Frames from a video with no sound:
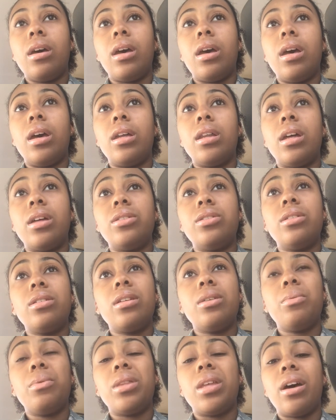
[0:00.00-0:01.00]
And I
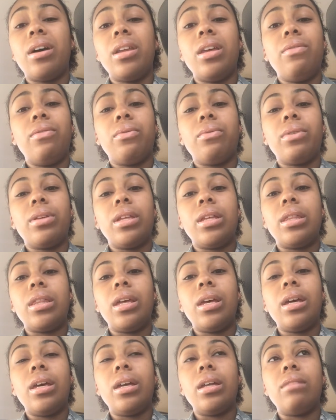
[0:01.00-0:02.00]
took it without even really
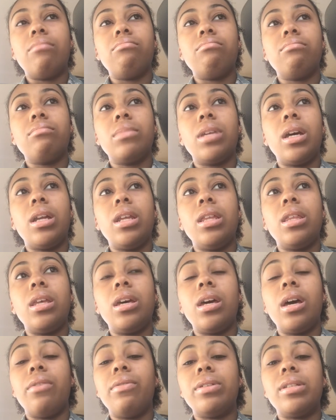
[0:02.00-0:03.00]
thinking
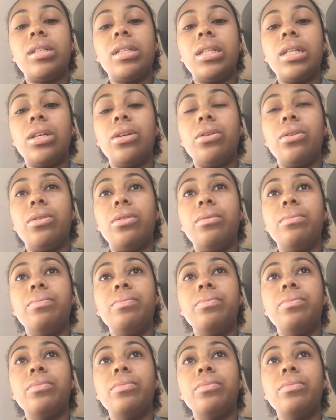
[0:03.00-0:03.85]
anything of it, still